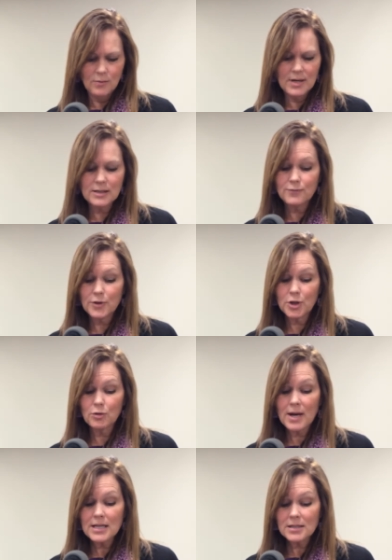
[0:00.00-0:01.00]
reads, For the
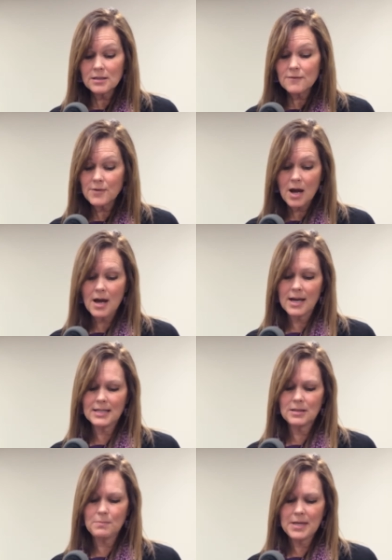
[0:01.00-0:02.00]
grace of God
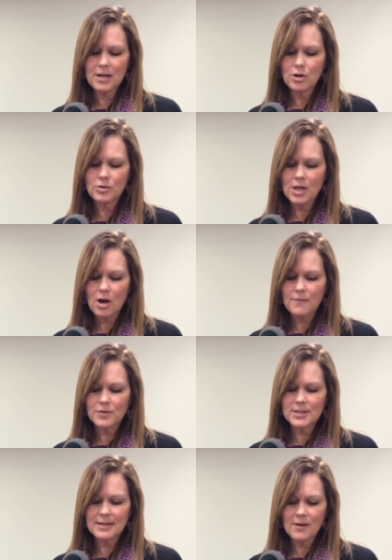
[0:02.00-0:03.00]
has appeared that
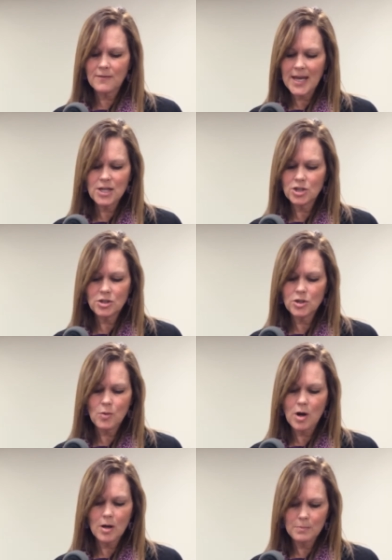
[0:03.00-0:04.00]
offers salvation
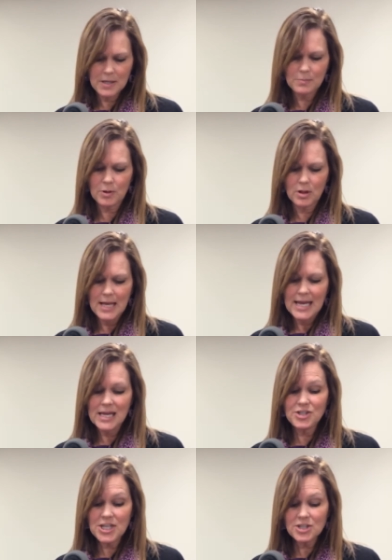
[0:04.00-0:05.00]
to all people.
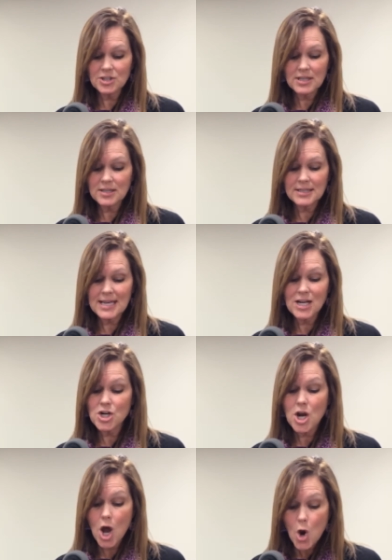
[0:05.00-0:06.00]
It teaches us to
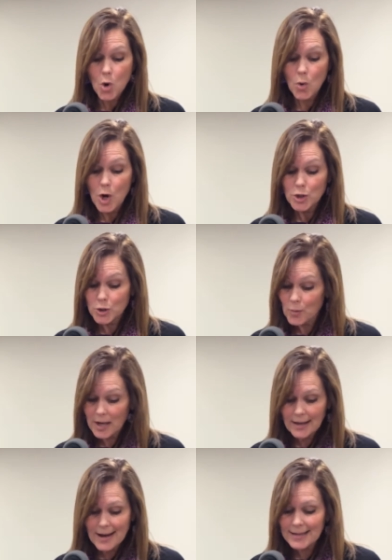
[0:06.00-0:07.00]
say no to
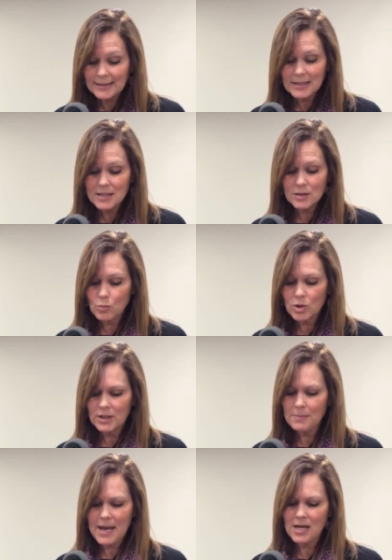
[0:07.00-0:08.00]
ungodliness and
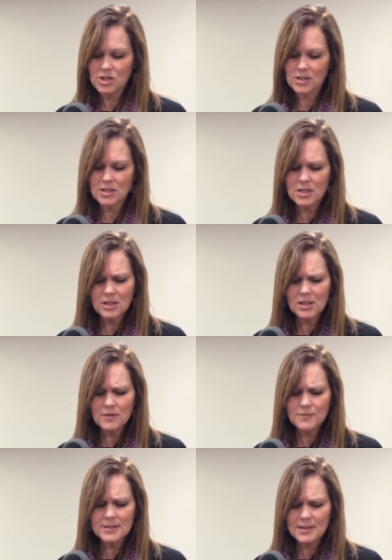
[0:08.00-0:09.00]
worldly passions and to
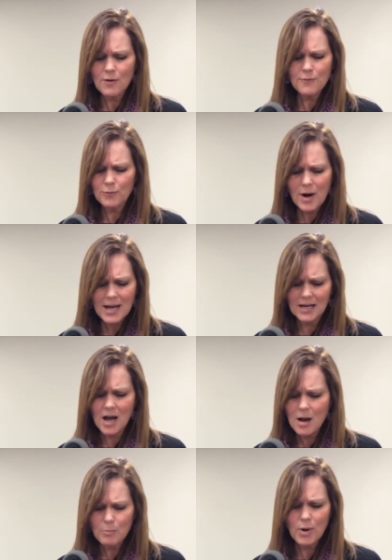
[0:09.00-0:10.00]
live self right,
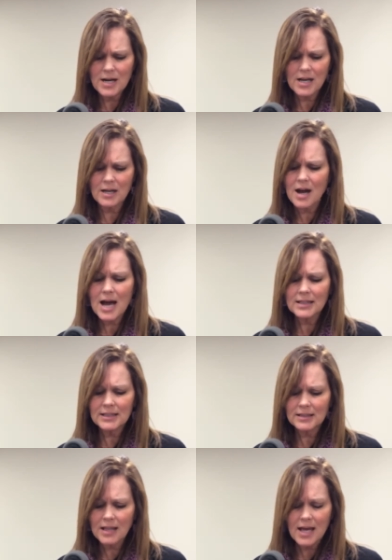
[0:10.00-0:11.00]
upright, and
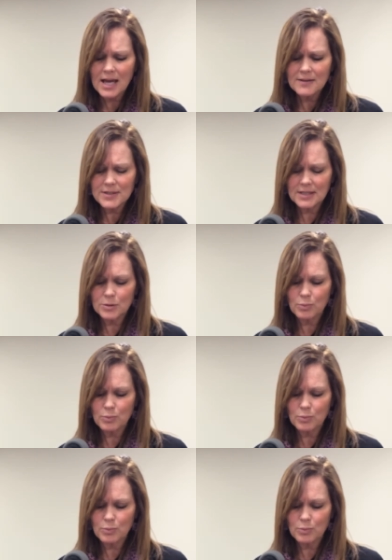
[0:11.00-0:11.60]
godly lives in this